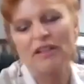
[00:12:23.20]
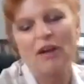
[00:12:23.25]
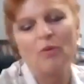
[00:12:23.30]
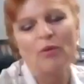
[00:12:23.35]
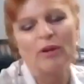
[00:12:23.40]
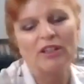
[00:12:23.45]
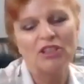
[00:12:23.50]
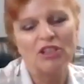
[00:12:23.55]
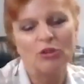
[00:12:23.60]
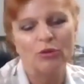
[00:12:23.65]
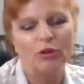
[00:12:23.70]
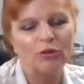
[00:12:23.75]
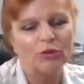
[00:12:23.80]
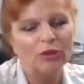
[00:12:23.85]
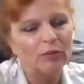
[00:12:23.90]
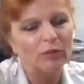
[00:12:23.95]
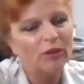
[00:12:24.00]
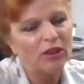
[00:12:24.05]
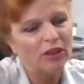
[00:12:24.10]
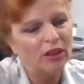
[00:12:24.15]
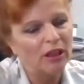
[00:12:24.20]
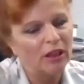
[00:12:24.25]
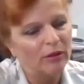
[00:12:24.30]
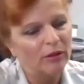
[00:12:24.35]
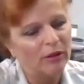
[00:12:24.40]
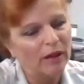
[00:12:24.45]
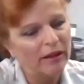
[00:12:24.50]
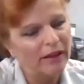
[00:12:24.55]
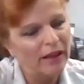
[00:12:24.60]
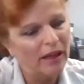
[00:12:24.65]
I wanted to agree with you.
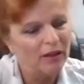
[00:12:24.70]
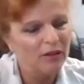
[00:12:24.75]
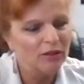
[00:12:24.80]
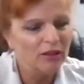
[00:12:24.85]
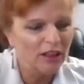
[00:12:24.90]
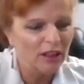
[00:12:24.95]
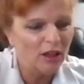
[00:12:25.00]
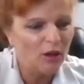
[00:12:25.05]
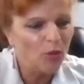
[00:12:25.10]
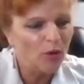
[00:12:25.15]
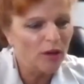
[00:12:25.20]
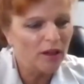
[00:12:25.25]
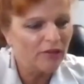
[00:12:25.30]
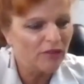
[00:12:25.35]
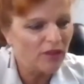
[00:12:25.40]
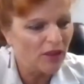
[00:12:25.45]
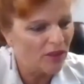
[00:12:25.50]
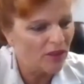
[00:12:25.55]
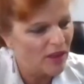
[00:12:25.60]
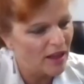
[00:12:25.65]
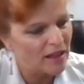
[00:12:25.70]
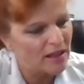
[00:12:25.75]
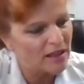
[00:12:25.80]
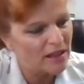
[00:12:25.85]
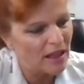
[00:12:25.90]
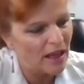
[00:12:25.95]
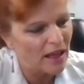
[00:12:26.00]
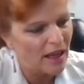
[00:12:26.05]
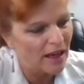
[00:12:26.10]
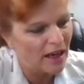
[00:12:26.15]
And then, you know, one of the things
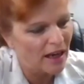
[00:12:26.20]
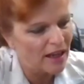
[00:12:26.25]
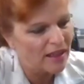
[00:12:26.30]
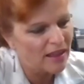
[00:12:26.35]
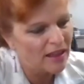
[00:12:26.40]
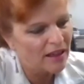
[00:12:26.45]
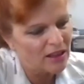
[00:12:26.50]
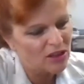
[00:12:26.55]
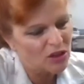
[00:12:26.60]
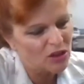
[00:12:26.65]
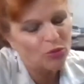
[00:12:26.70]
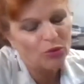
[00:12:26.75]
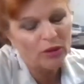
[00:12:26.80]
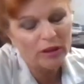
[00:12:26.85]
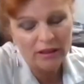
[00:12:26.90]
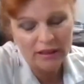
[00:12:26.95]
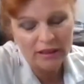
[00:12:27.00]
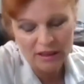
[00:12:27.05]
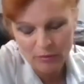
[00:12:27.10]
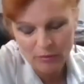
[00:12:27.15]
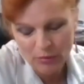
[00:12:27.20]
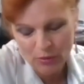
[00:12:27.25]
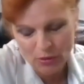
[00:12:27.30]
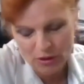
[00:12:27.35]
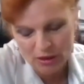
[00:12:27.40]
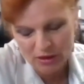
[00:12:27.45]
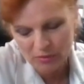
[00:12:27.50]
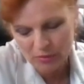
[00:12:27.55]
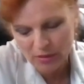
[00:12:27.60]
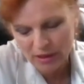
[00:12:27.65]
that I think is really
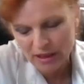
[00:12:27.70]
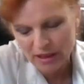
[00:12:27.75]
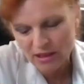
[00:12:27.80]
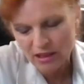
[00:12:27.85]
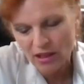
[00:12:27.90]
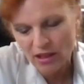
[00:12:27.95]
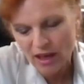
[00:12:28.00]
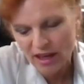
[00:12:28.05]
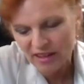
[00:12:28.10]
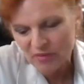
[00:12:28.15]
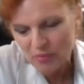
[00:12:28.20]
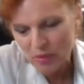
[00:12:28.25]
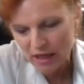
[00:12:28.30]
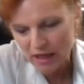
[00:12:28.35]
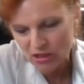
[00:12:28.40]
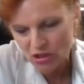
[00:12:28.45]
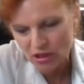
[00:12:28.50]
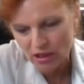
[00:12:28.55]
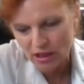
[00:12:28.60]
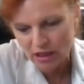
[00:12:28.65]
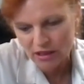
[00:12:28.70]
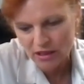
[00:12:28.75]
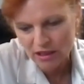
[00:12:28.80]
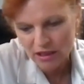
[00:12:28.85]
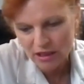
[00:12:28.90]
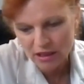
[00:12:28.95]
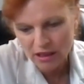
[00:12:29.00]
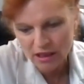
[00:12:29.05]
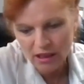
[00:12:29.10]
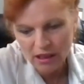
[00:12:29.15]
important because a lot of
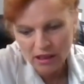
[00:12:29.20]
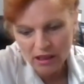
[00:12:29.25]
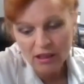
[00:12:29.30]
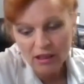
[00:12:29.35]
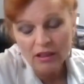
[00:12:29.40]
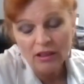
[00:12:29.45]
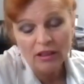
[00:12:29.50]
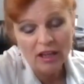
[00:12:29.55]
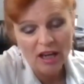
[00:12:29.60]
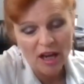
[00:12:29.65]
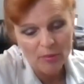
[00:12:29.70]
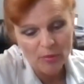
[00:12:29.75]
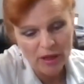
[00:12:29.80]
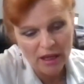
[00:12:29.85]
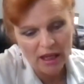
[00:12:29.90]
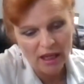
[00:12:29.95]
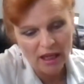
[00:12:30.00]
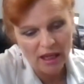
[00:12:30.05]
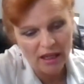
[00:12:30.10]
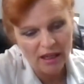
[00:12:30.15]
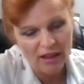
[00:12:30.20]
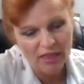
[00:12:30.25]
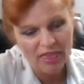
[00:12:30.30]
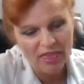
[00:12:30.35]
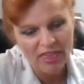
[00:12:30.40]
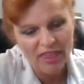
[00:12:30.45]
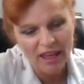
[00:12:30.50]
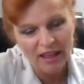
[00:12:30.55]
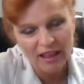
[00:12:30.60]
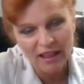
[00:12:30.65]
patients come in
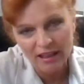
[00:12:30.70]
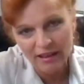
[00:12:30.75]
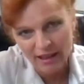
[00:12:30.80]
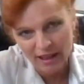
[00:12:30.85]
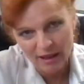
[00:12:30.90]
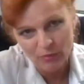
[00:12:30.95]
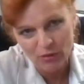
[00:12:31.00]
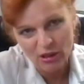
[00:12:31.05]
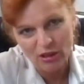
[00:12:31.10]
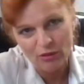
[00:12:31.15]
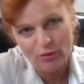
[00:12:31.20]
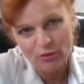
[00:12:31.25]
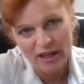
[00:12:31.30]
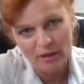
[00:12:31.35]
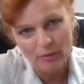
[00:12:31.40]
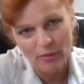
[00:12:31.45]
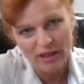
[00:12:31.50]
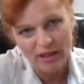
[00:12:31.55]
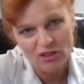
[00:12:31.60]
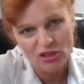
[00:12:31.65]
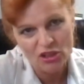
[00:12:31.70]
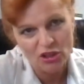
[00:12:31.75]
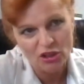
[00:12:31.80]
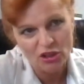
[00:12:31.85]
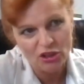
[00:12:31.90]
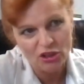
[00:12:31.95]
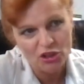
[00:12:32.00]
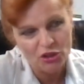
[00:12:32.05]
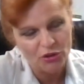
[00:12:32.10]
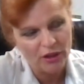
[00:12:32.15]
thinking that I'm going to recommend
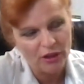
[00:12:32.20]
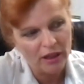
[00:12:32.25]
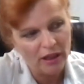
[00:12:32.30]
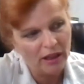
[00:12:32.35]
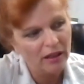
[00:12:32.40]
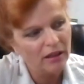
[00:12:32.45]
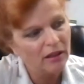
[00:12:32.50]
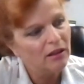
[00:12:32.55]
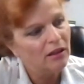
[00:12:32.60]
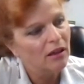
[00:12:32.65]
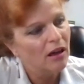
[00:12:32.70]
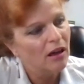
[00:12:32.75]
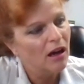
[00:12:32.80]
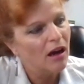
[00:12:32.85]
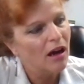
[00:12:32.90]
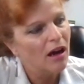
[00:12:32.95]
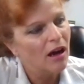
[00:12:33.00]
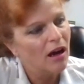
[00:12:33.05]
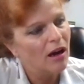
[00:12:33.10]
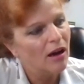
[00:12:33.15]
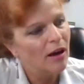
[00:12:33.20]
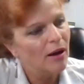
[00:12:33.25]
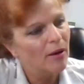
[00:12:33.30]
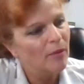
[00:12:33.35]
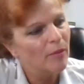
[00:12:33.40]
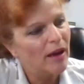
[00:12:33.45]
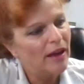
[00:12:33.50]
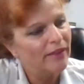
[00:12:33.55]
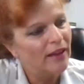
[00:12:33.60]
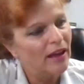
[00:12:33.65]
surgery
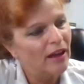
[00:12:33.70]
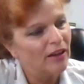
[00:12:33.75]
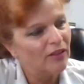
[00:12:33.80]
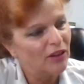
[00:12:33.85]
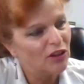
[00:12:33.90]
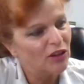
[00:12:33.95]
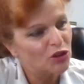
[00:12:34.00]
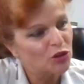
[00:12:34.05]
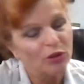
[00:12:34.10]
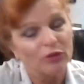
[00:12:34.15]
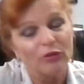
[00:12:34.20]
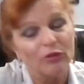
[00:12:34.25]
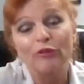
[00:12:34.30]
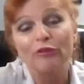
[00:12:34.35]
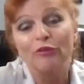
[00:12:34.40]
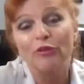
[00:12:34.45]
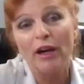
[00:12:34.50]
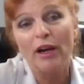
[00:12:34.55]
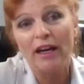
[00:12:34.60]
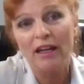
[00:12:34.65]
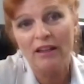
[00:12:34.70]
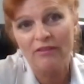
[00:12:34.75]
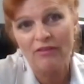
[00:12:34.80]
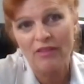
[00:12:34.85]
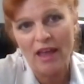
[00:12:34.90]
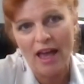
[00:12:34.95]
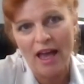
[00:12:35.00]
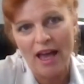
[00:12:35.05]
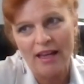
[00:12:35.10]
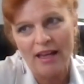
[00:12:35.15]
um, and that they're sort of afraid of
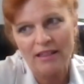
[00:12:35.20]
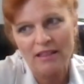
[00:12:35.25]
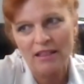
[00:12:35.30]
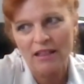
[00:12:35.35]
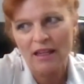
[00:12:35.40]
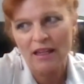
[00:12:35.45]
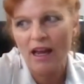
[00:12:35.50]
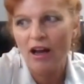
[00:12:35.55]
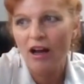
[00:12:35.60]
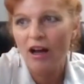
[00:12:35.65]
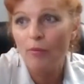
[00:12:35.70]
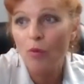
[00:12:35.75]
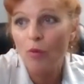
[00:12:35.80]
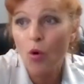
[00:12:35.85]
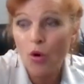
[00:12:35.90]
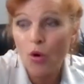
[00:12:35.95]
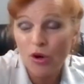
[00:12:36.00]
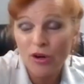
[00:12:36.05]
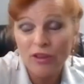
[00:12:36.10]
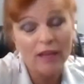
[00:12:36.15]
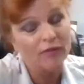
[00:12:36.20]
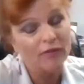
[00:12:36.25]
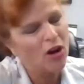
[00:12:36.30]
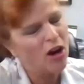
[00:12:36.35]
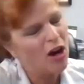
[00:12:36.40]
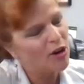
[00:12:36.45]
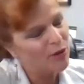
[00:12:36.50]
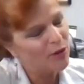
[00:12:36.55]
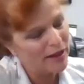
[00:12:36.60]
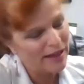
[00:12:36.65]
that, um, or they've
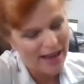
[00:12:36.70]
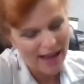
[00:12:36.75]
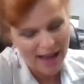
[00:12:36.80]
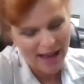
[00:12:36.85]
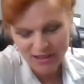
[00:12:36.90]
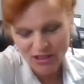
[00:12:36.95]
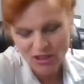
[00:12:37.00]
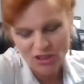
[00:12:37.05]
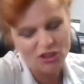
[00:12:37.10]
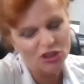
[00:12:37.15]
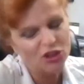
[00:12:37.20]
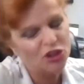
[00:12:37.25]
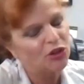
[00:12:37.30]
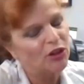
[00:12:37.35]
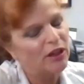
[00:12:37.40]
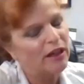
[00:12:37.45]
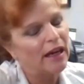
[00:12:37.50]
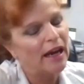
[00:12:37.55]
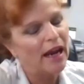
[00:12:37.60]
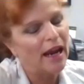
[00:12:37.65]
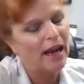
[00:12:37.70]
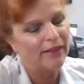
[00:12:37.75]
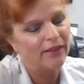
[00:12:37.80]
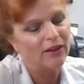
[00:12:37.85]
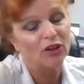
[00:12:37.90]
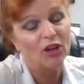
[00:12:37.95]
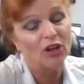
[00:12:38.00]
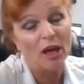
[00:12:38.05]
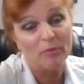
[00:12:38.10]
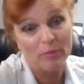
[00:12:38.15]
already had surgery and
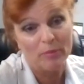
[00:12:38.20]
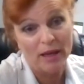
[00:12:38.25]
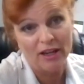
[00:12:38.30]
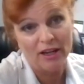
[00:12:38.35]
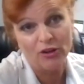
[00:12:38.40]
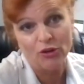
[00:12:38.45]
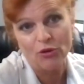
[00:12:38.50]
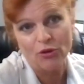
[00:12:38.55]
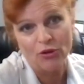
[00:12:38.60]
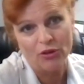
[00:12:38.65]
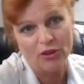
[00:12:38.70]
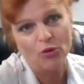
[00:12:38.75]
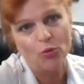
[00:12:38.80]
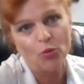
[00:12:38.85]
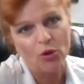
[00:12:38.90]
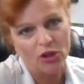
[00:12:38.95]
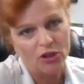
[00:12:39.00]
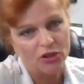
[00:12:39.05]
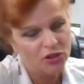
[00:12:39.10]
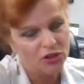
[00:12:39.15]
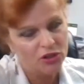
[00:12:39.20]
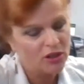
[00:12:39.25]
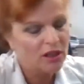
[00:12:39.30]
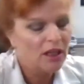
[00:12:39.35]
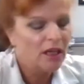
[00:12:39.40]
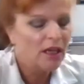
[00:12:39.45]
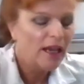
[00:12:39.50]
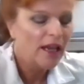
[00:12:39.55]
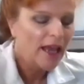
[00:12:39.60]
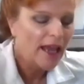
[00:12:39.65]
they're not better or they're worse.
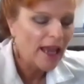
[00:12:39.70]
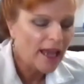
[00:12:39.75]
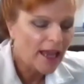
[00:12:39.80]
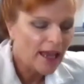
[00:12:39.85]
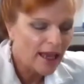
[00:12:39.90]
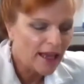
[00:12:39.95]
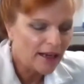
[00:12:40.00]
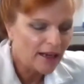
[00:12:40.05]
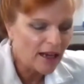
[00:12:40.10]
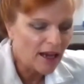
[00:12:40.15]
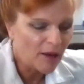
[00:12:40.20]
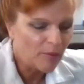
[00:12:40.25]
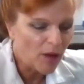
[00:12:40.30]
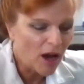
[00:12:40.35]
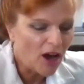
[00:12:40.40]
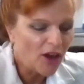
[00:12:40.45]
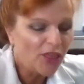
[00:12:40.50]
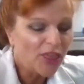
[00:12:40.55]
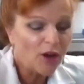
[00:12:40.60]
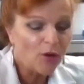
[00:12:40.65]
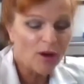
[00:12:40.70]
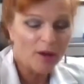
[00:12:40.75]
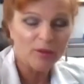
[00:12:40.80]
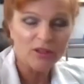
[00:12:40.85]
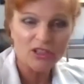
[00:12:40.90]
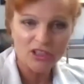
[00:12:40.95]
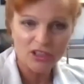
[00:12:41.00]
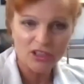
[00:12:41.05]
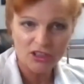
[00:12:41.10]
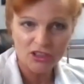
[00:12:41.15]
And um, although I'm a
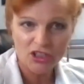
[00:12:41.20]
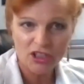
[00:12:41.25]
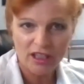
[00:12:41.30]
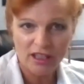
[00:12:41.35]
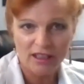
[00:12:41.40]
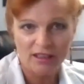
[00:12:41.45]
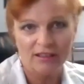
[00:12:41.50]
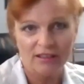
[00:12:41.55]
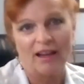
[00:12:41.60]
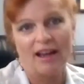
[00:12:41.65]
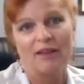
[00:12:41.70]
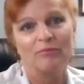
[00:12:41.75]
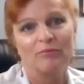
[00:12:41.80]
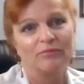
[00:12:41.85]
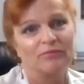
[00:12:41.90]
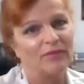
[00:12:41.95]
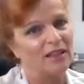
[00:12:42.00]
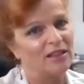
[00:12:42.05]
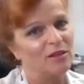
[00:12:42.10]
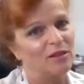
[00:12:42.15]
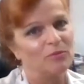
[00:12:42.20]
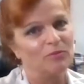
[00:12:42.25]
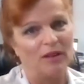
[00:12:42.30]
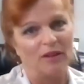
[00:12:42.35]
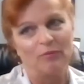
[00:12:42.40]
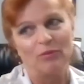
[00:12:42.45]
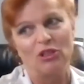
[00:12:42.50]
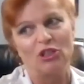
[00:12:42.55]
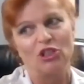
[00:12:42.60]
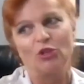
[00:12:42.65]
surgeon, I'm,
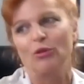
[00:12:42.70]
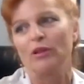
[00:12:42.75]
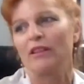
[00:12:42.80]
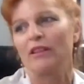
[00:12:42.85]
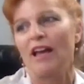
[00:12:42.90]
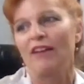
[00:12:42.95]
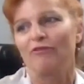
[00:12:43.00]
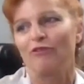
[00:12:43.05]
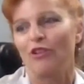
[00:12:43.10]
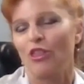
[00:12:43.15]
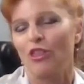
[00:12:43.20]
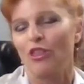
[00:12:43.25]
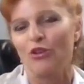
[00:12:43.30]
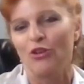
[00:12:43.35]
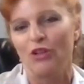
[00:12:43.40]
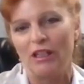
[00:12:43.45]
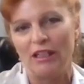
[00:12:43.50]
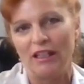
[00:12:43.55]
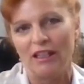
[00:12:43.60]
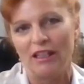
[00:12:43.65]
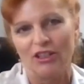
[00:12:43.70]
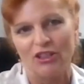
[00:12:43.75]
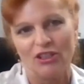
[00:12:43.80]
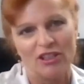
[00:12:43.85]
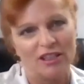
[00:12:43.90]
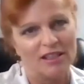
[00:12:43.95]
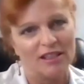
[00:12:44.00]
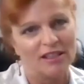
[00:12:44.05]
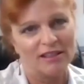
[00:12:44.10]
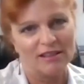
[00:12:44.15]
I've been doing that for 30 years.
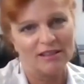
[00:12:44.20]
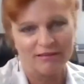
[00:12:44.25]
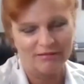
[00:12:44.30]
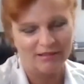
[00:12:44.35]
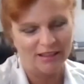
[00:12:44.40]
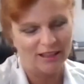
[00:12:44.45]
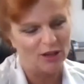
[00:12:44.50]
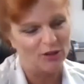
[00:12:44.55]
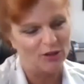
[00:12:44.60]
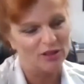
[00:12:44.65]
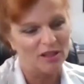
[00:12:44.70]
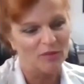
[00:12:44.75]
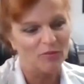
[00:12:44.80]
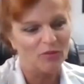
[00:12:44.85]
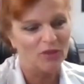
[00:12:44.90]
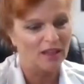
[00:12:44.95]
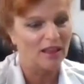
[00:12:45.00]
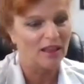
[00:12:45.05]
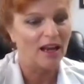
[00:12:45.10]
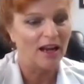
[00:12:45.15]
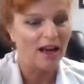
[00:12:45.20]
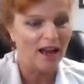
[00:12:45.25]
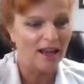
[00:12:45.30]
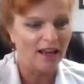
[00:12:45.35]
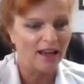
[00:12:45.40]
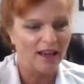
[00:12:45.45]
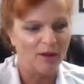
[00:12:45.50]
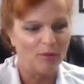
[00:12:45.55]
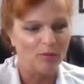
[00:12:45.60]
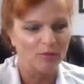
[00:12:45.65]
It's you know something that
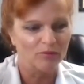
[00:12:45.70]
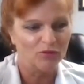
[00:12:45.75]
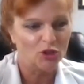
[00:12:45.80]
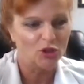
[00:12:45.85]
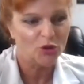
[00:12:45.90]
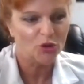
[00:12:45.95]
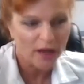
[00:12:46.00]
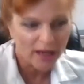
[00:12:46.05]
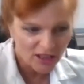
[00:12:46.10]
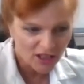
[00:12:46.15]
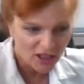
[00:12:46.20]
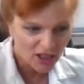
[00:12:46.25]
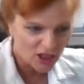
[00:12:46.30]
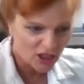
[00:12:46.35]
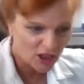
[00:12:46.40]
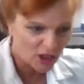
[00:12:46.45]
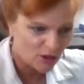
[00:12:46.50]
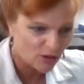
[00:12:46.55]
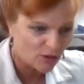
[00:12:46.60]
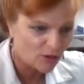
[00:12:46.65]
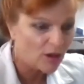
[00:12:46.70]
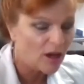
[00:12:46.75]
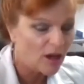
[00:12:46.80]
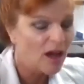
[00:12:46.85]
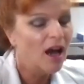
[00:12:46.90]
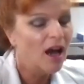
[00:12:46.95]
I am trained to do.